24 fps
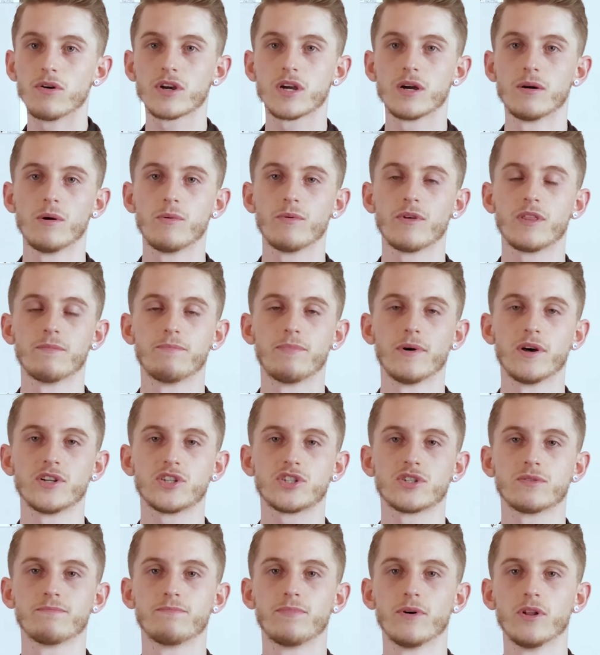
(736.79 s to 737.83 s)
Come up with a
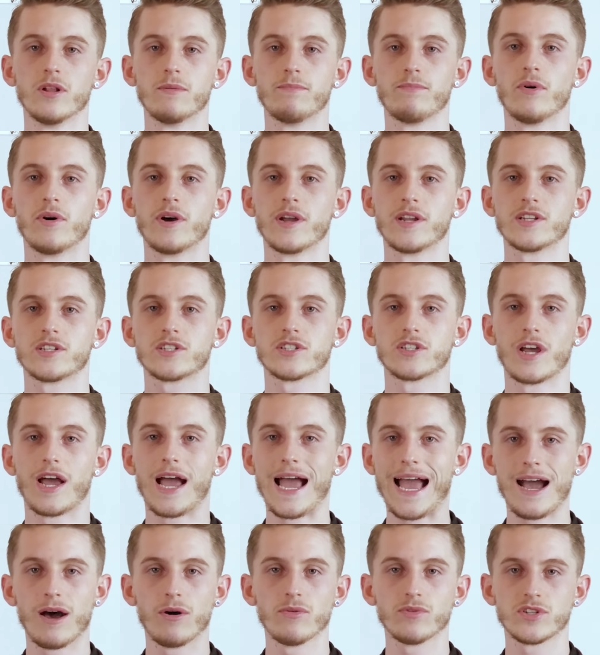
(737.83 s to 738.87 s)
bunch of bullet points,
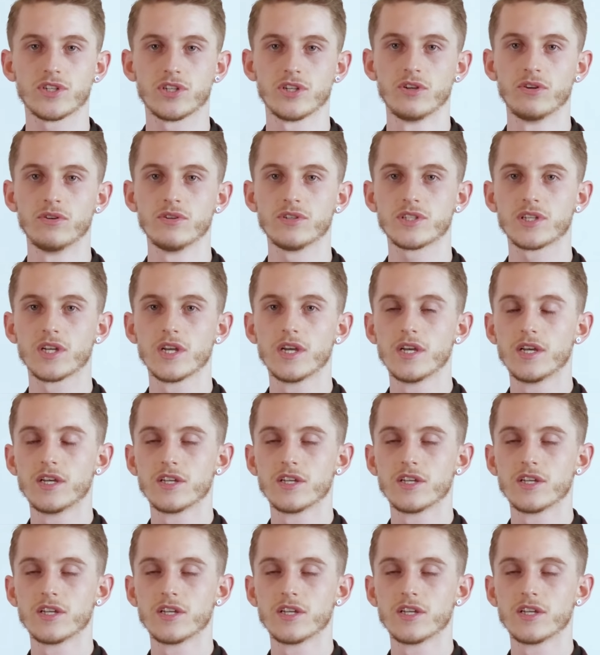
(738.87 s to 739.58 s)
how-tos.